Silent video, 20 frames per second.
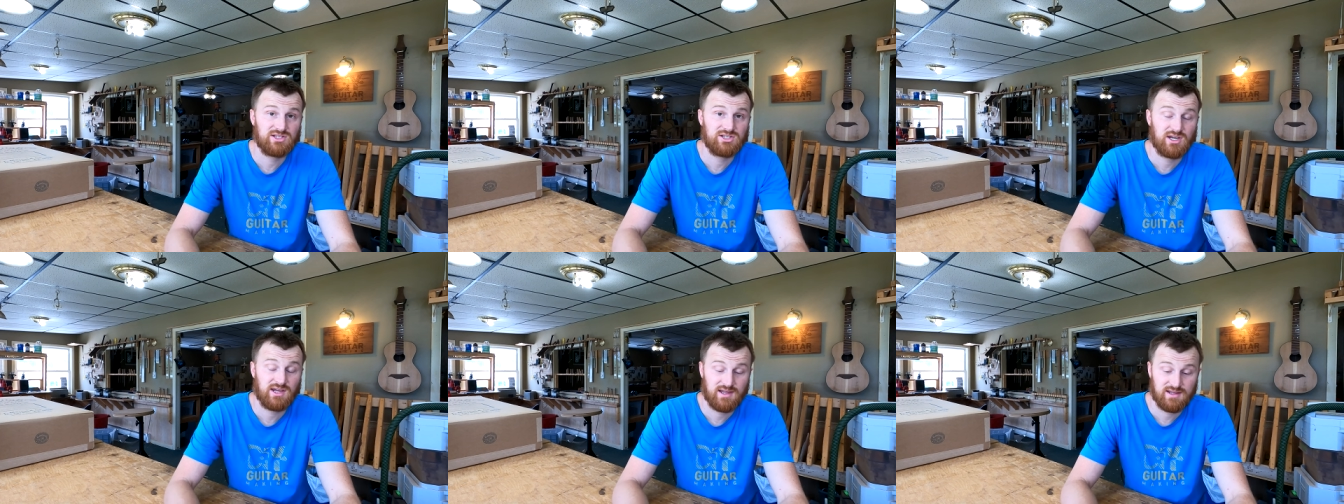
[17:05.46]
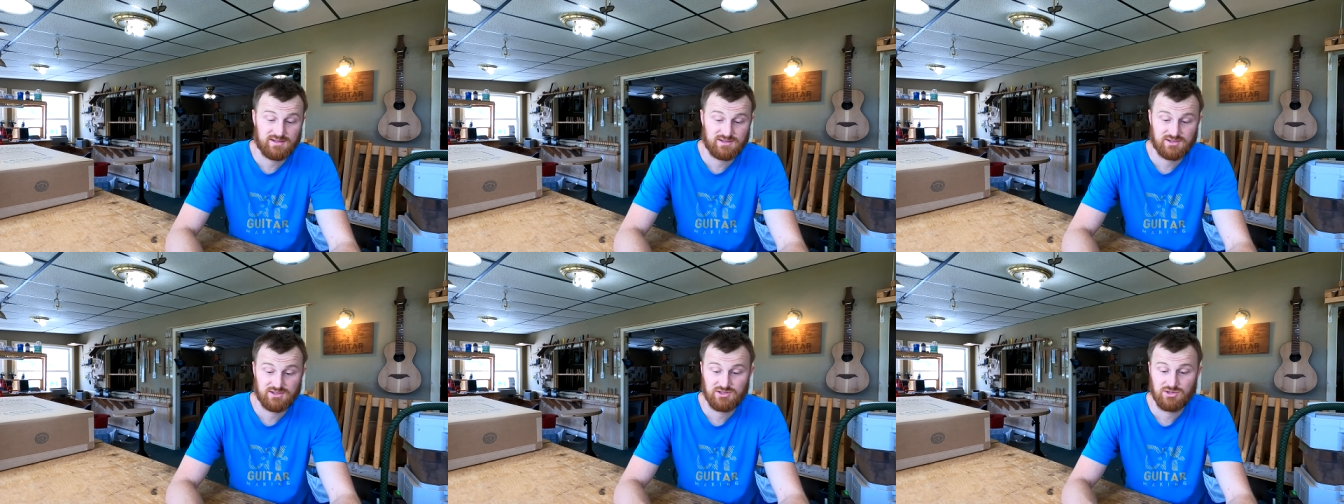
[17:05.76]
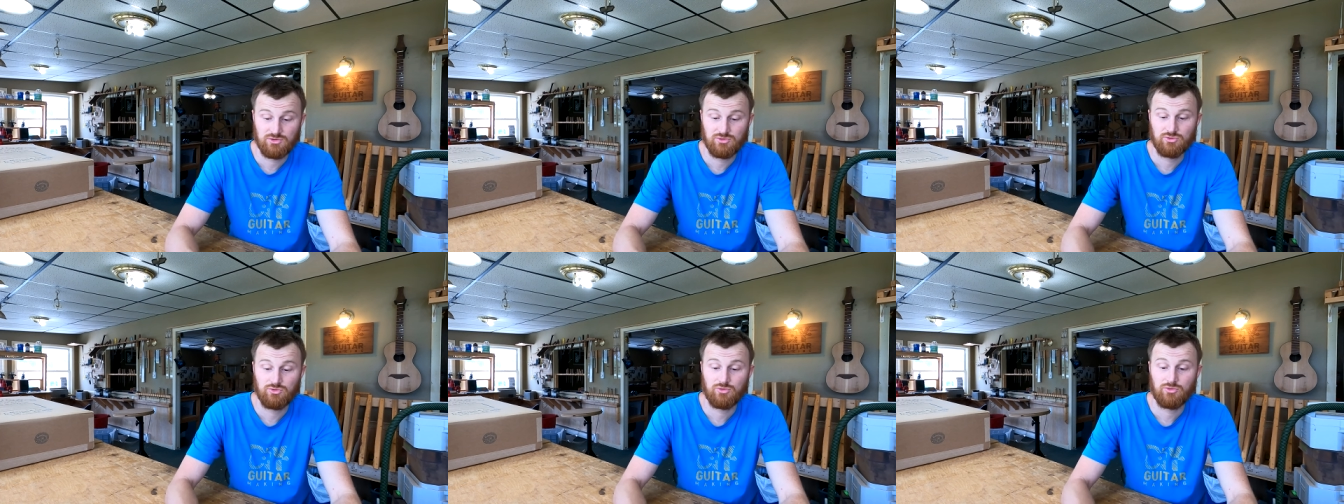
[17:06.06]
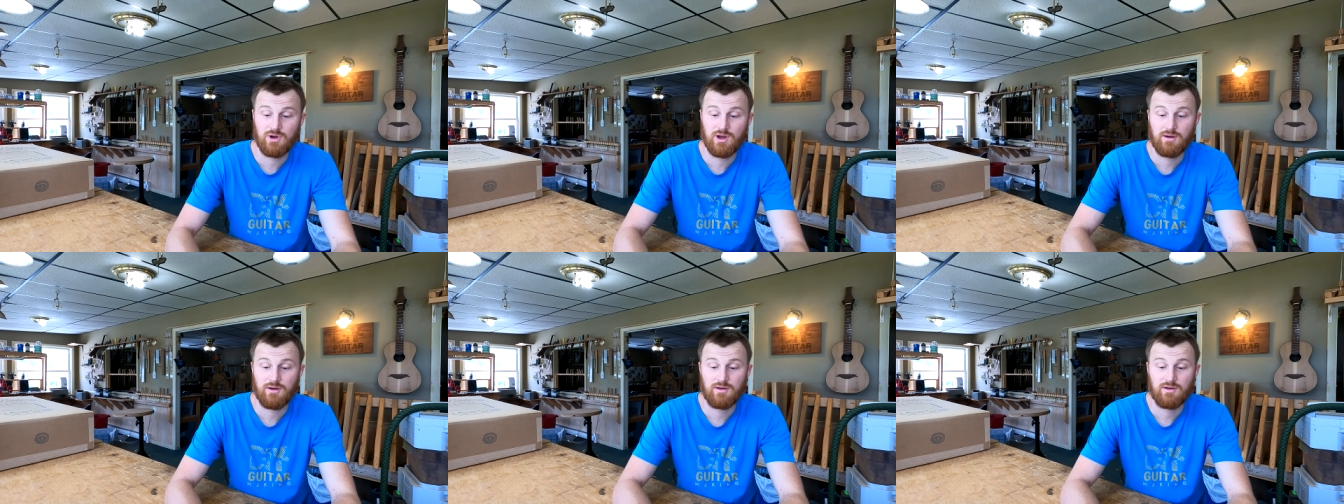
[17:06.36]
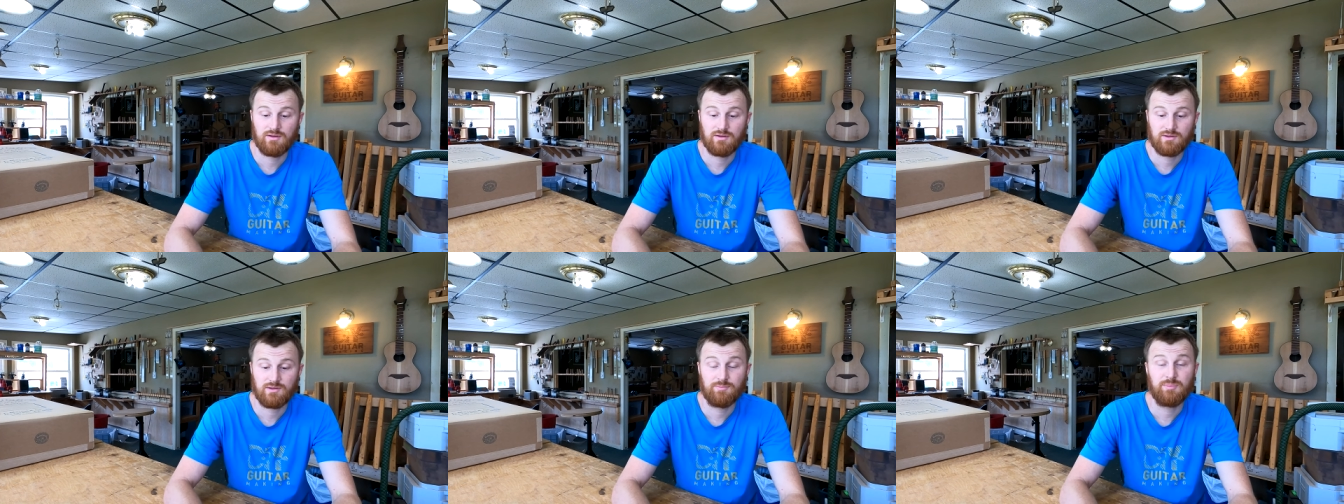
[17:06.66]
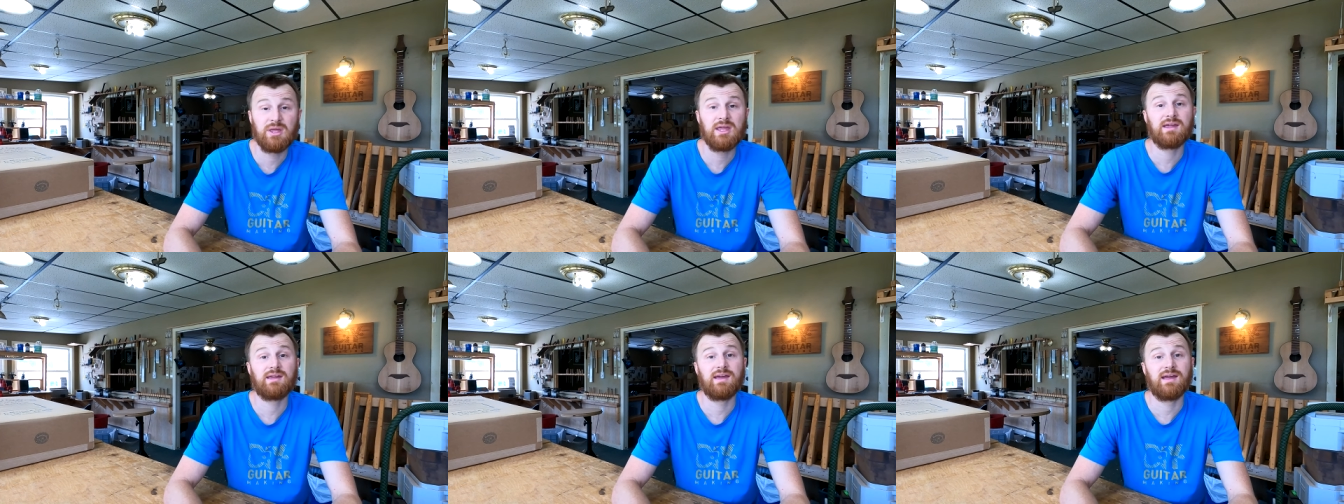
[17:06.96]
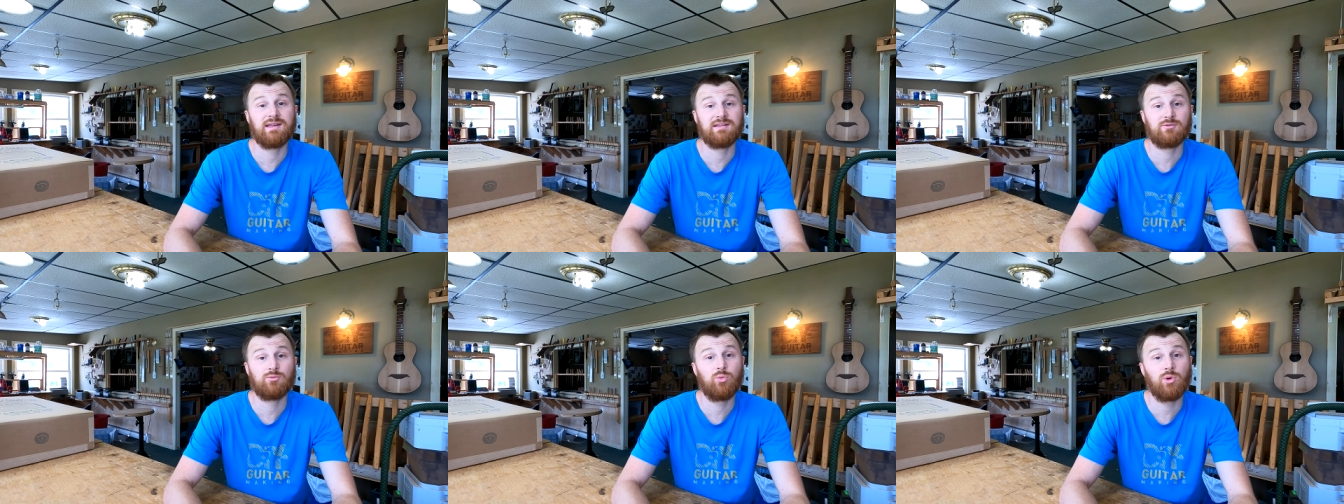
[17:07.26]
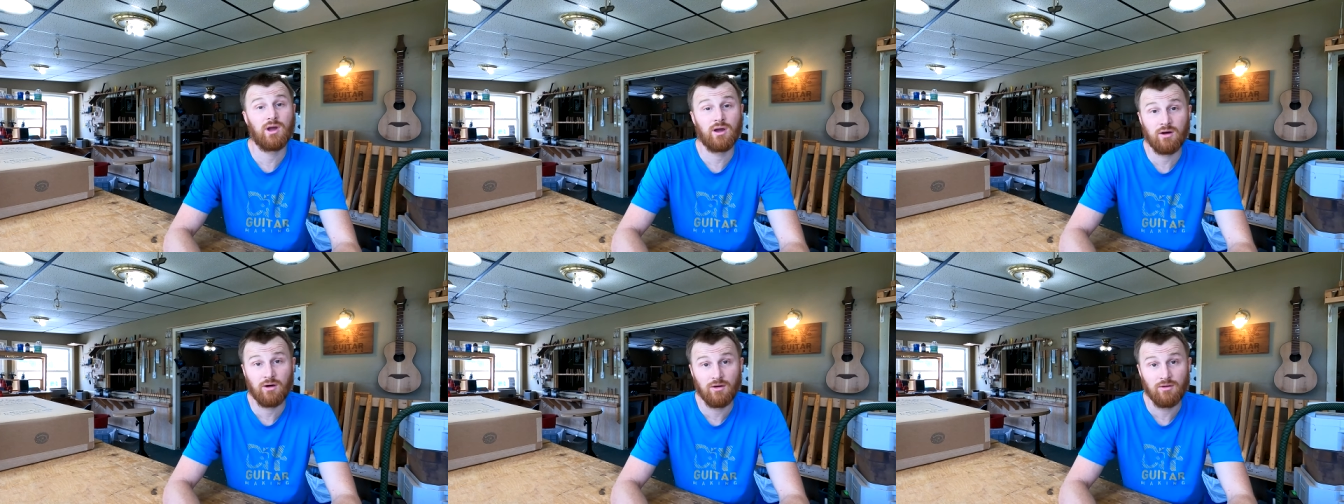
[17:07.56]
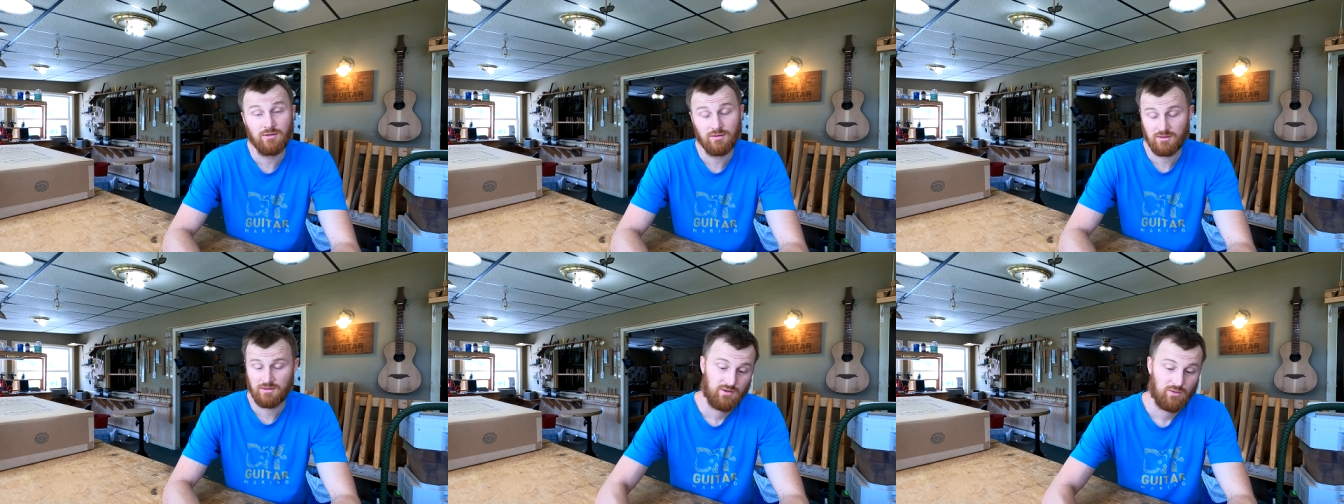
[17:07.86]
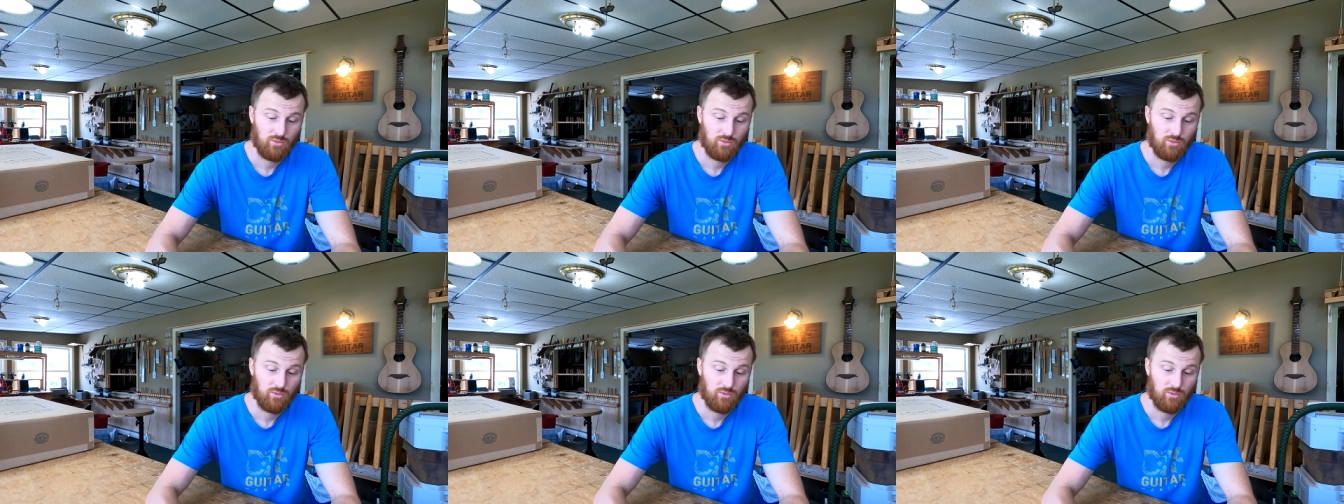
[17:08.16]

a chance to speak as well.